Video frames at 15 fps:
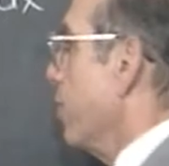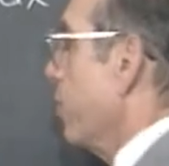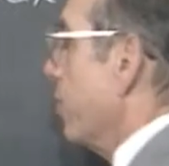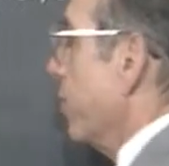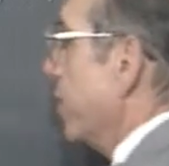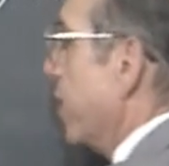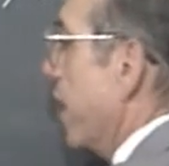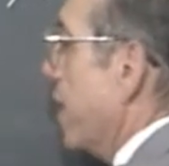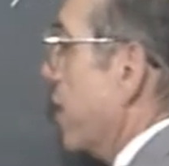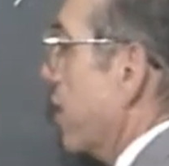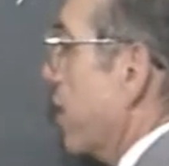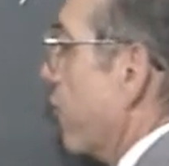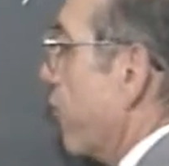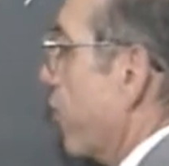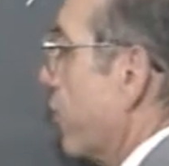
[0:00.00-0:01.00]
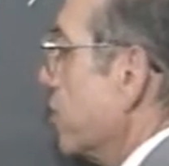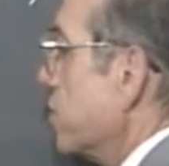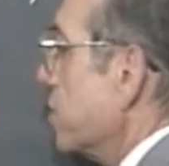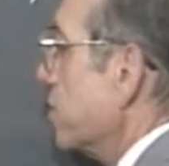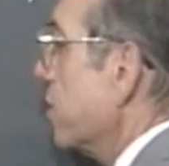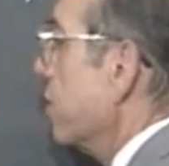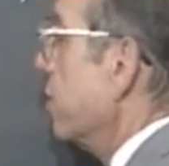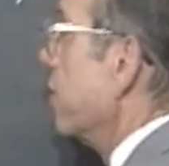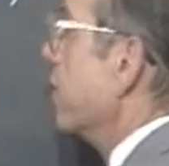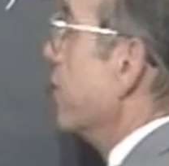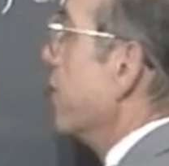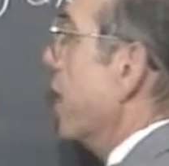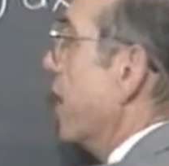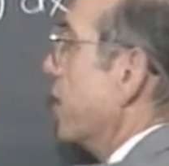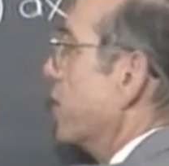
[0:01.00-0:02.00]
We take first
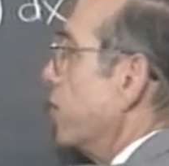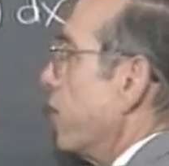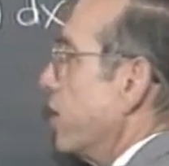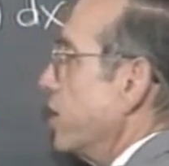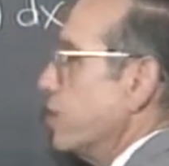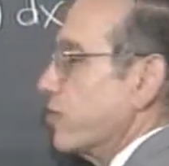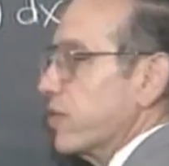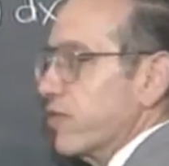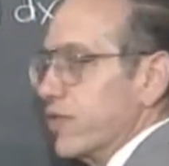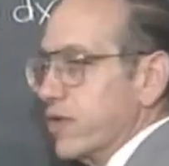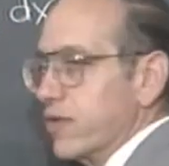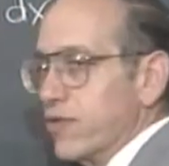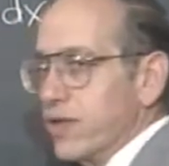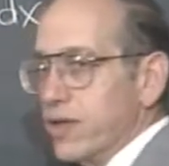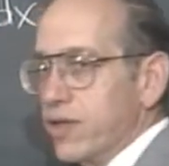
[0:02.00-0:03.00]
the antiderivative.